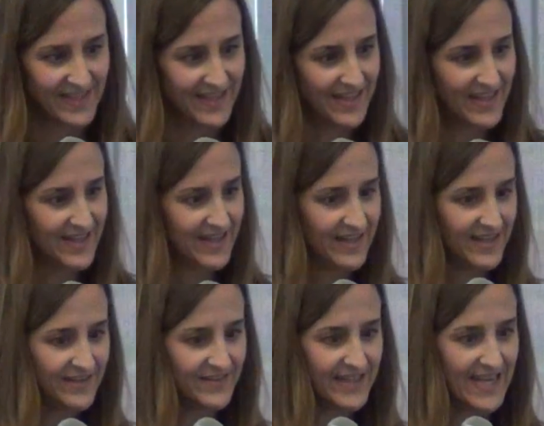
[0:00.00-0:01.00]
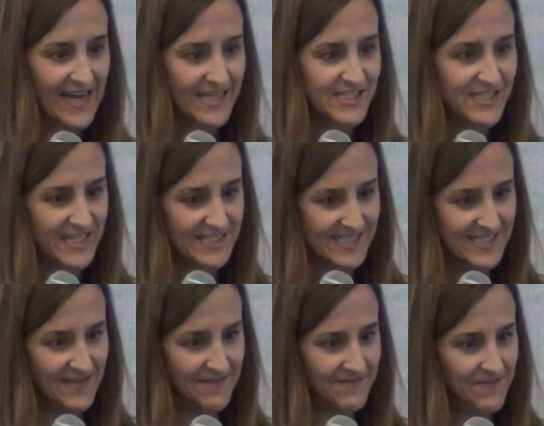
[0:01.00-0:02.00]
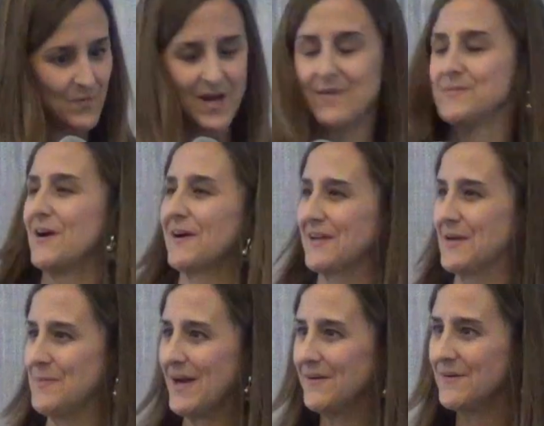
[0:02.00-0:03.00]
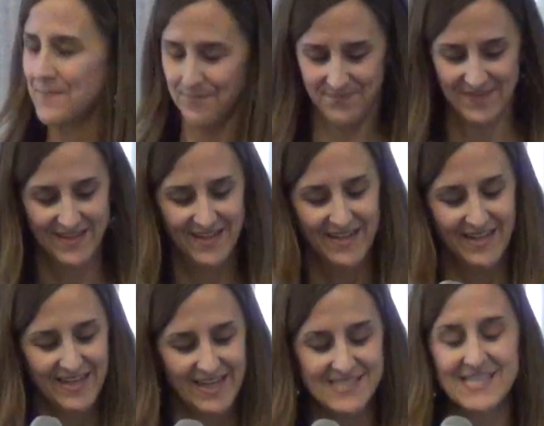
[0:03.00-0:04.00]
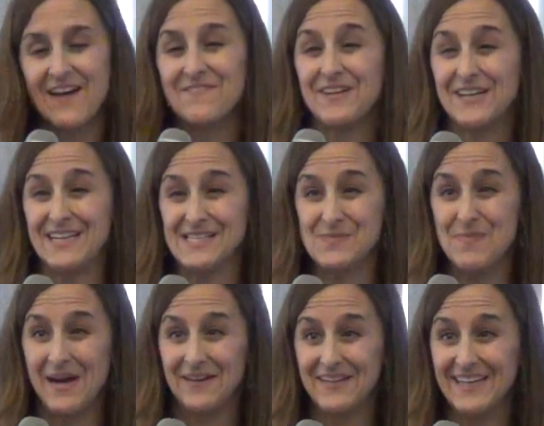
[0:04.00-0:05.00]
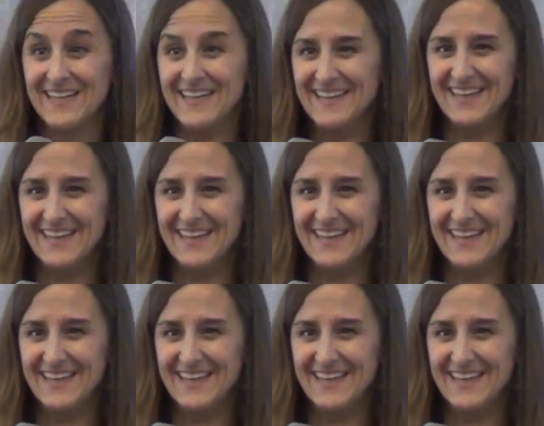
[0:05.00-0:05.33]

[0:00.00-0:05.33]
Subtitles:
nothing. You get a gist of what I'm talking about. It's not very inspiring.